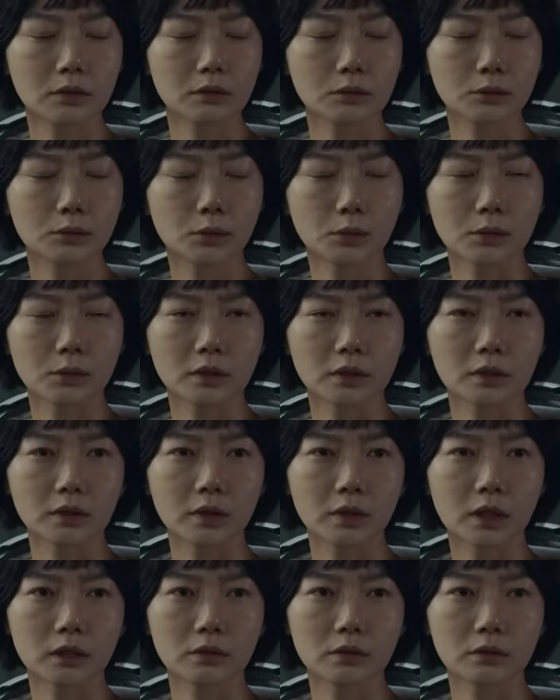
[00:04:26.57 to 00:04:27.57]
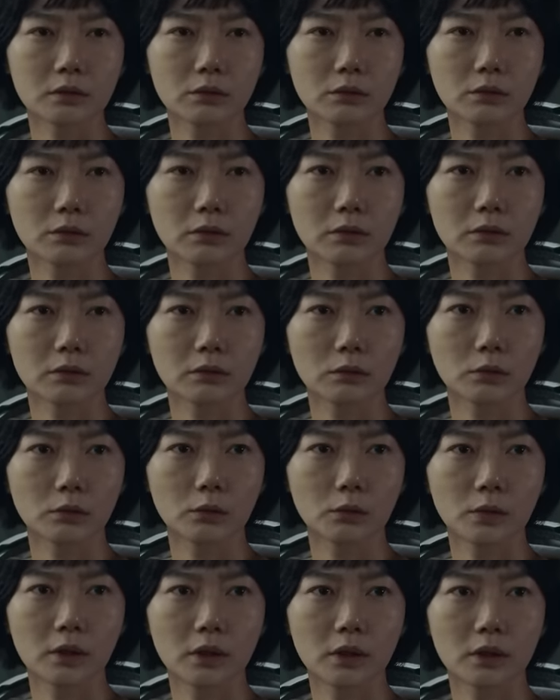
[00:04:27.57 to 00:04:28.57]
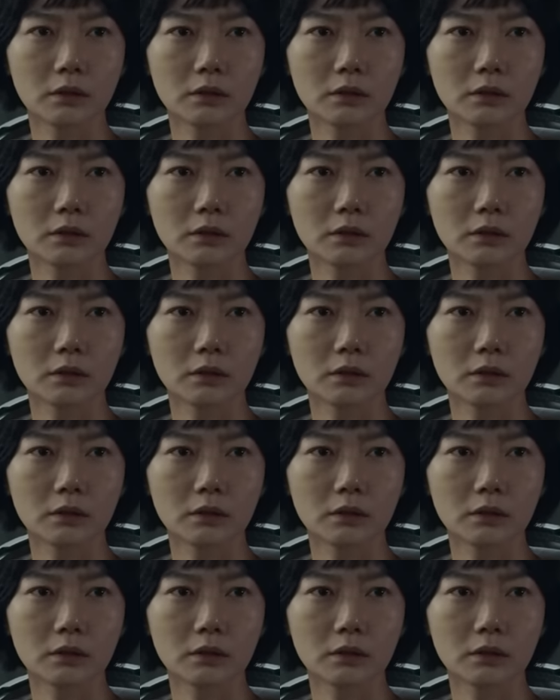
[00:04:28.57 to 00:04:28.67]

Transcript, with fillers: about the Lunar Water Project.